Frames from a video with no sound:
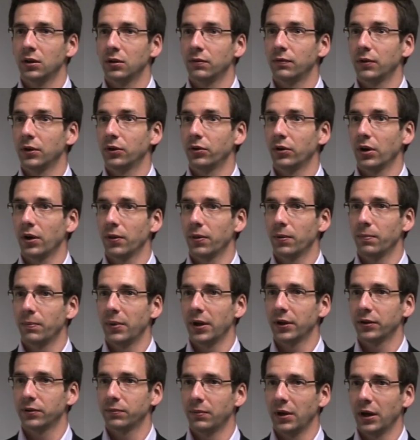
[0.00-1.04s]
to figure out the
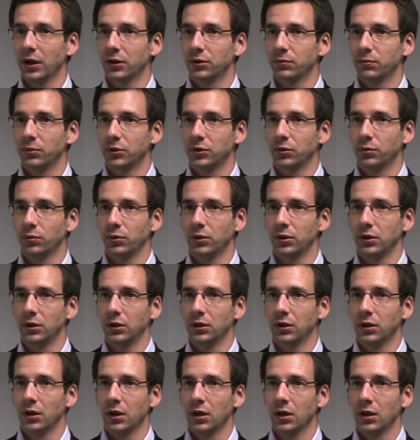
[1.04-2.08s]
best match
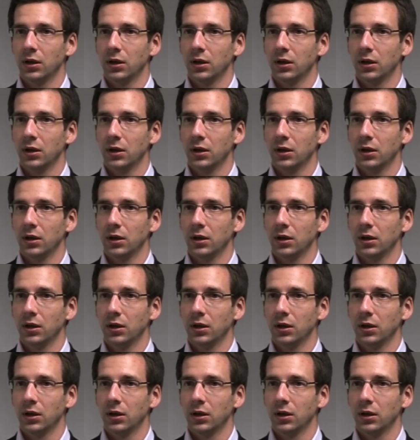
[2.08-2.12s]
between